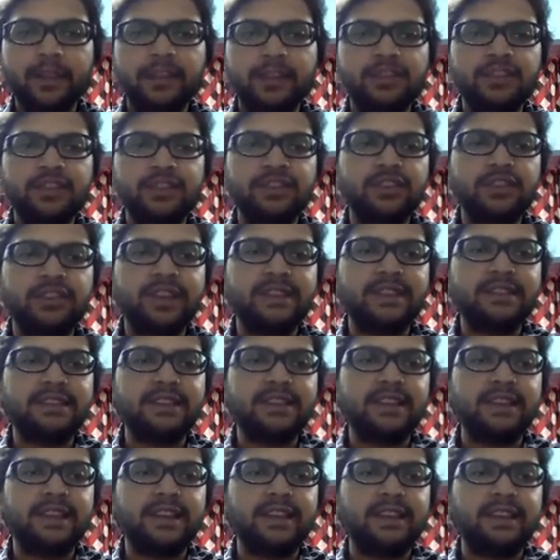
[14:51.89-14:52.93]
So as you can
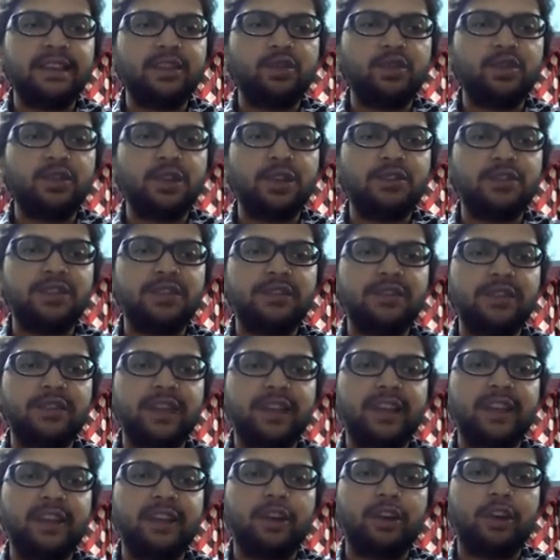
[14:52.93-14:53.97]
see, in
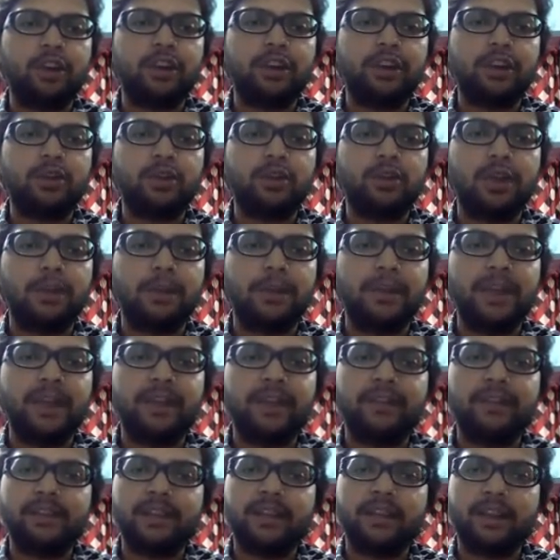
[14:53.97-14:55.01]
2005, in order to comply
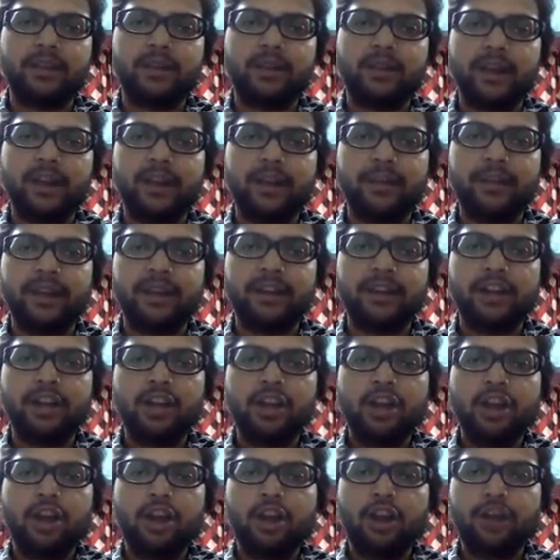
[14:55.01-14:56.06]
with the requirement
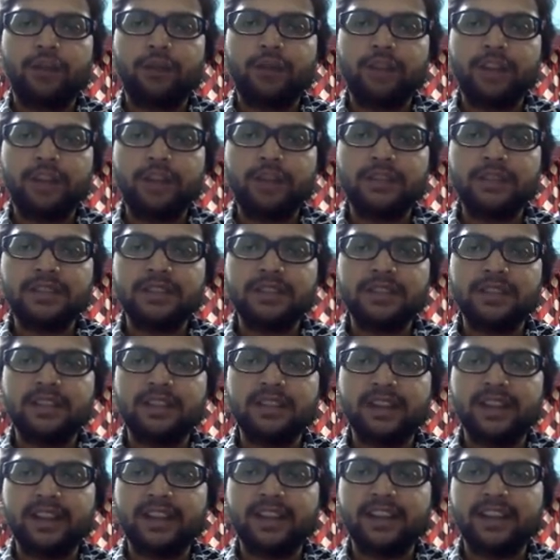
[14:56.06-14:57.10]
of TRIPS,
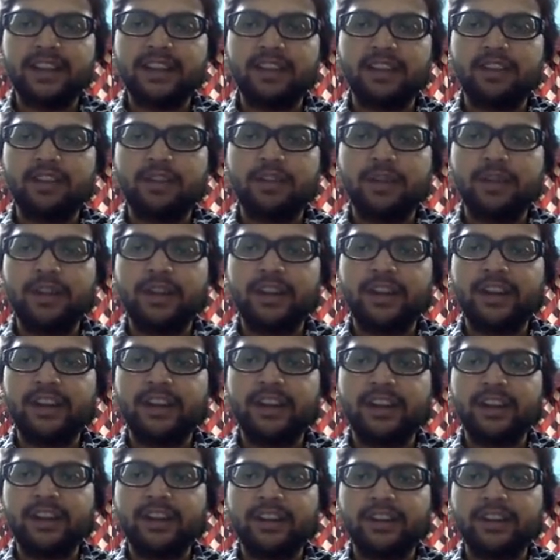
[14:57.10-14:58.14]
the Indian government
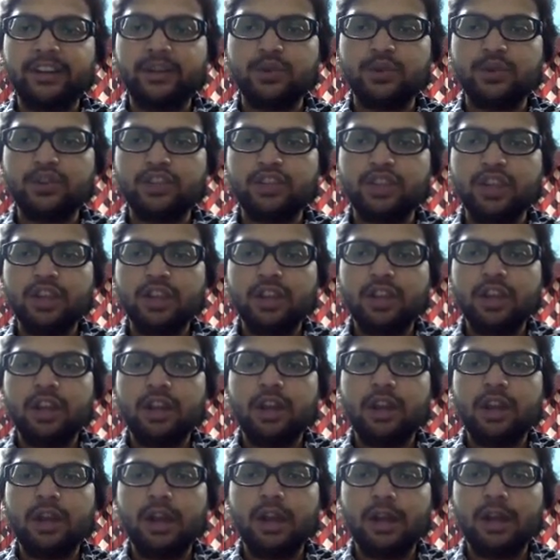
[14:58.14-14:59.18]
introduced
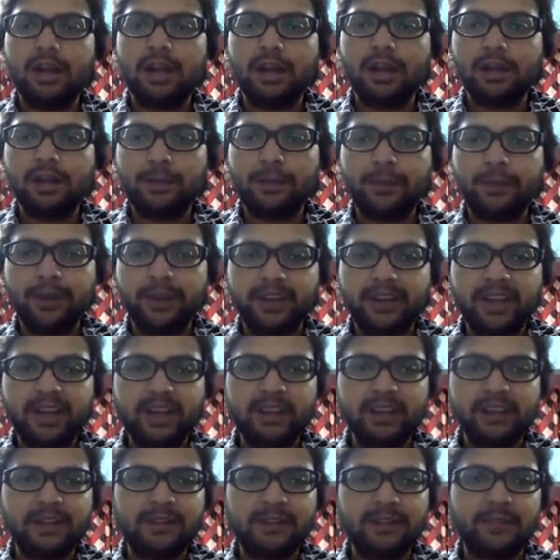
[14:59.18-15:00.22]
product